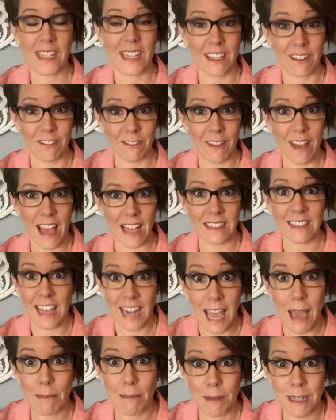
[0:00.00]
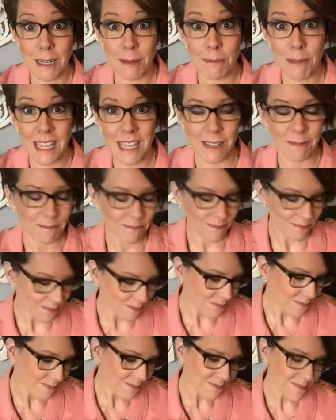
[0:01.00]
In fact, that happened to me.
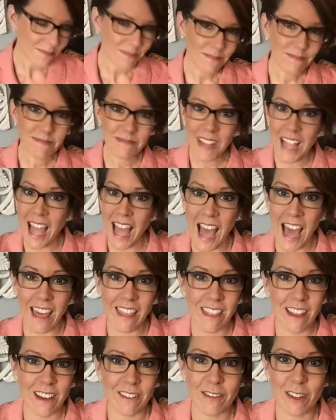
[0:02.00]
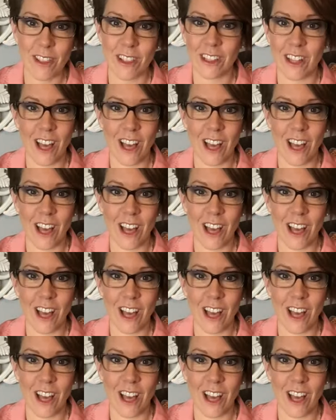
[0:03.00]
I thought for the